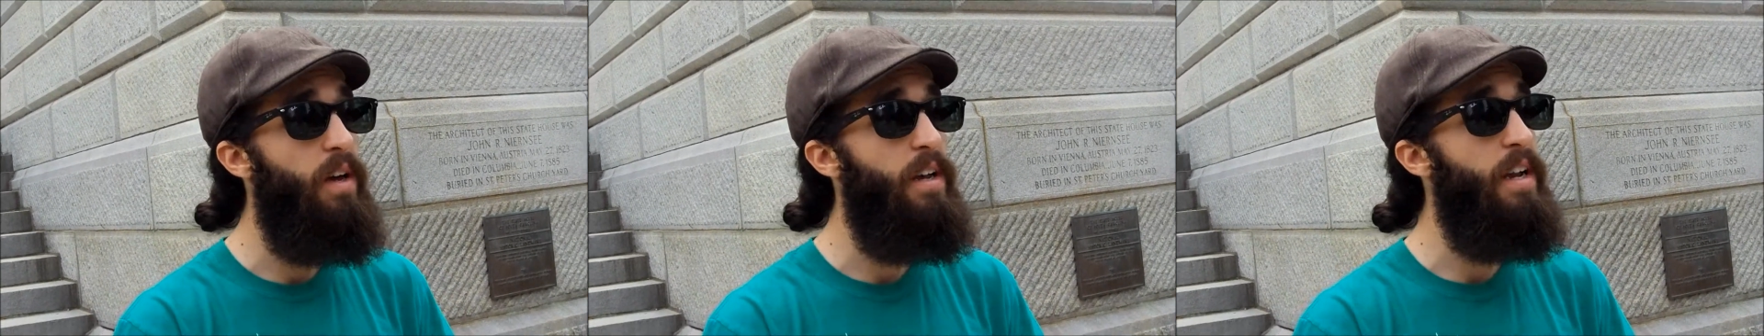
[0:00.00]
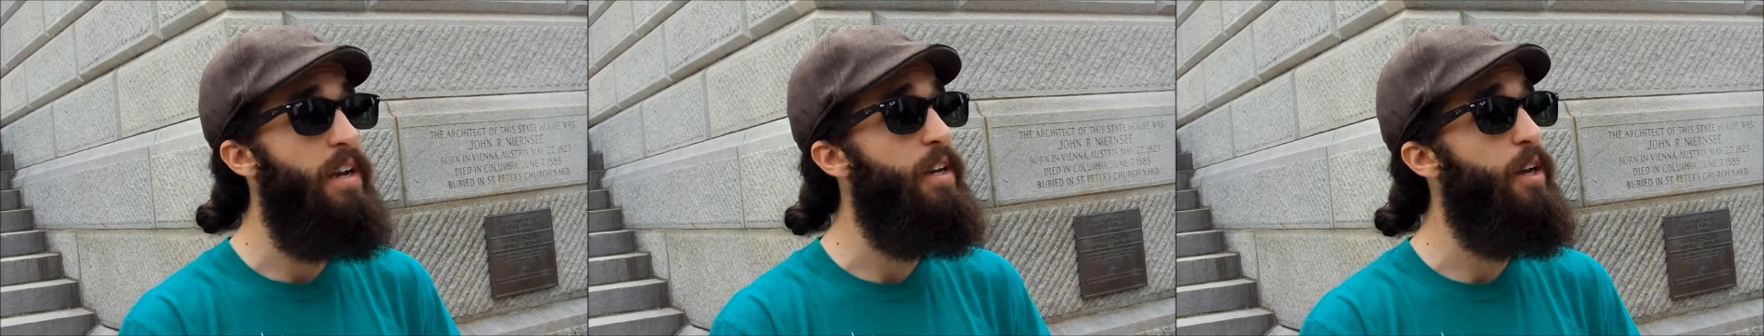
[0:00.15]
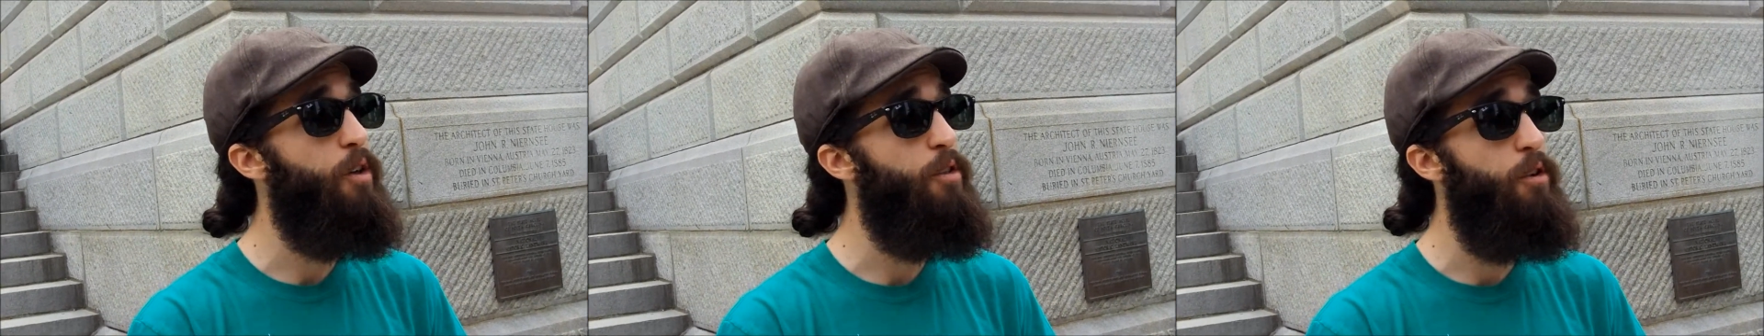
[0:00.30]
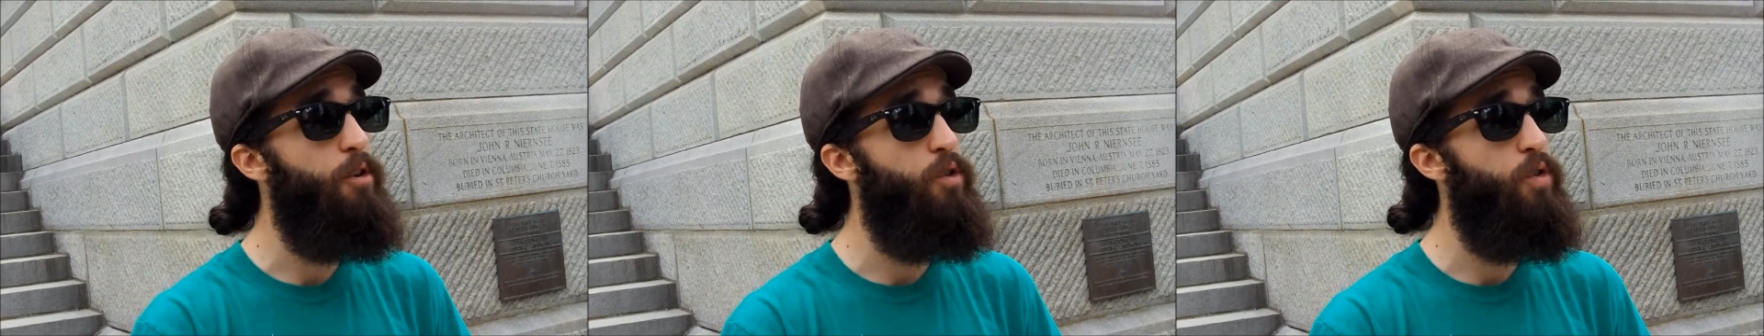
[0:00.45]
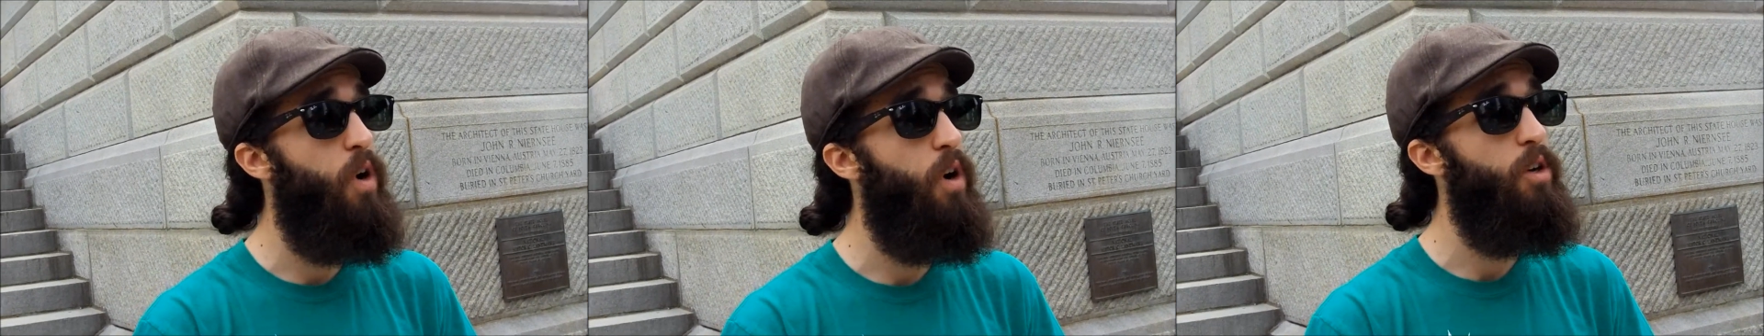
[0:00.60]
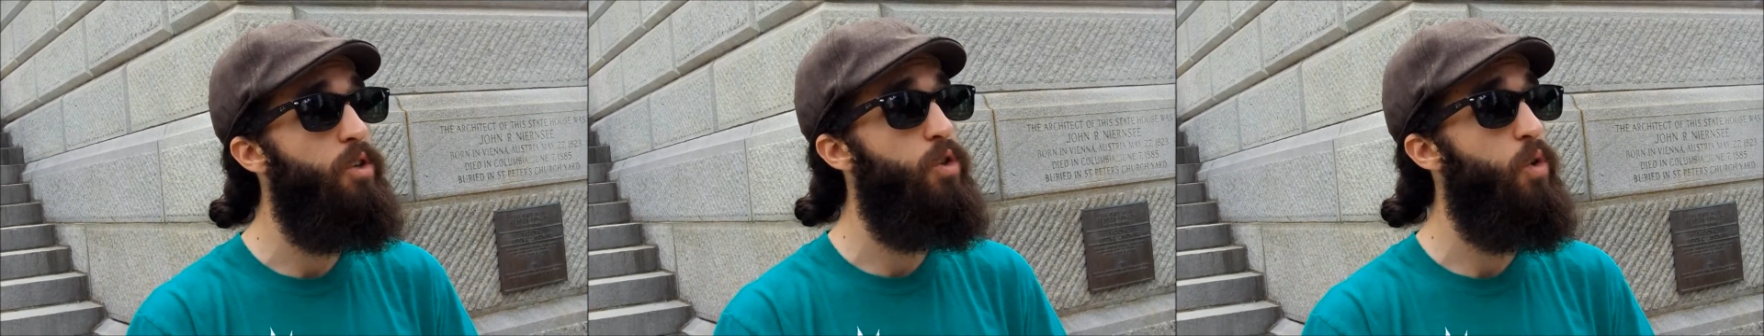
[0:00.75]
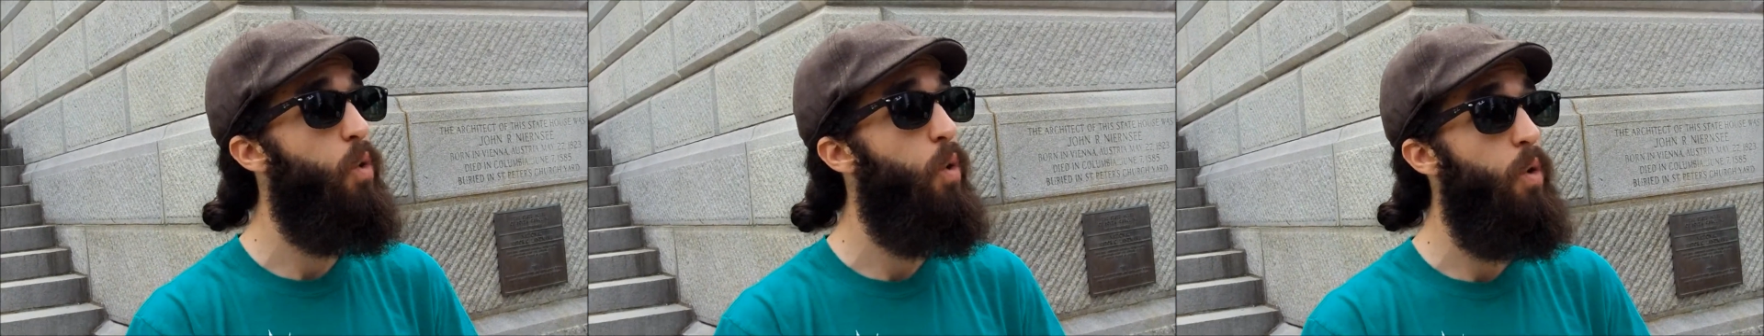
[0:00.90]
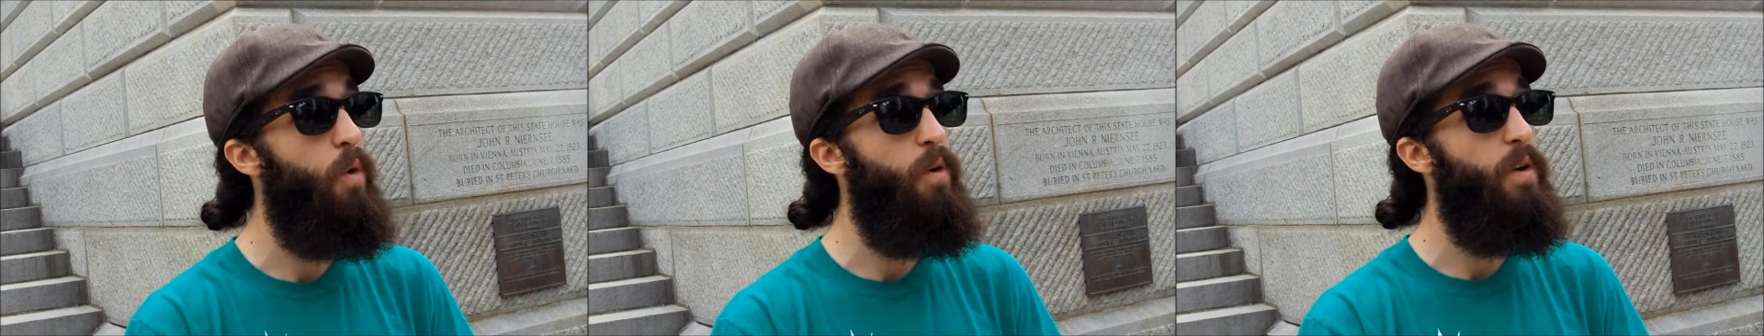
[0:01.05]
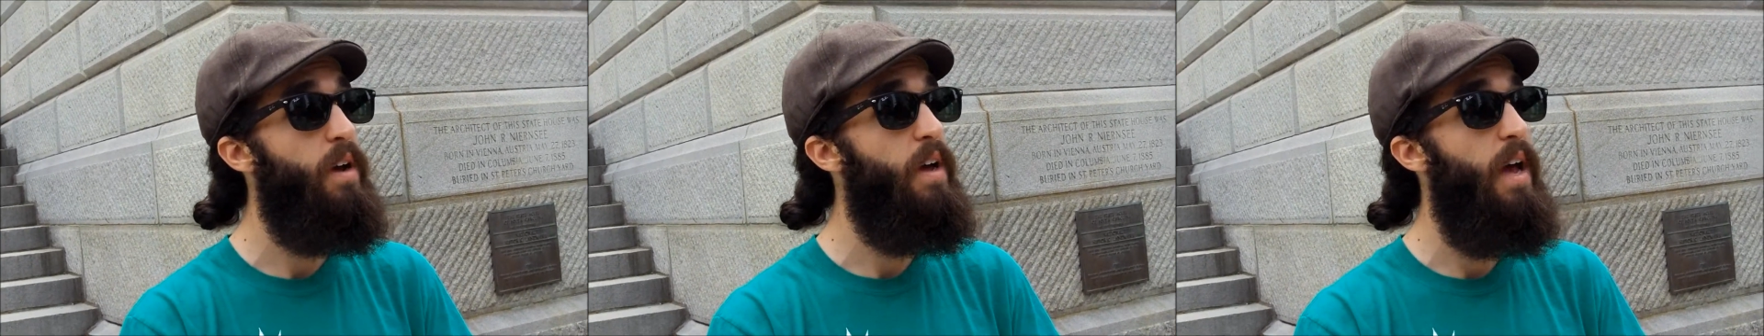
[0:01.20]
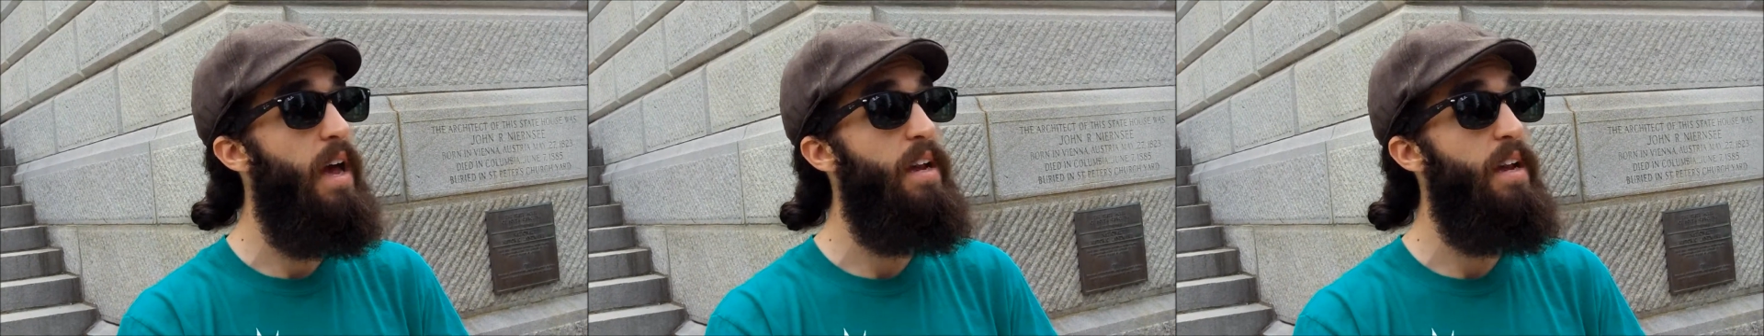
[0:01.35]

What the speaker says: and any other drugs or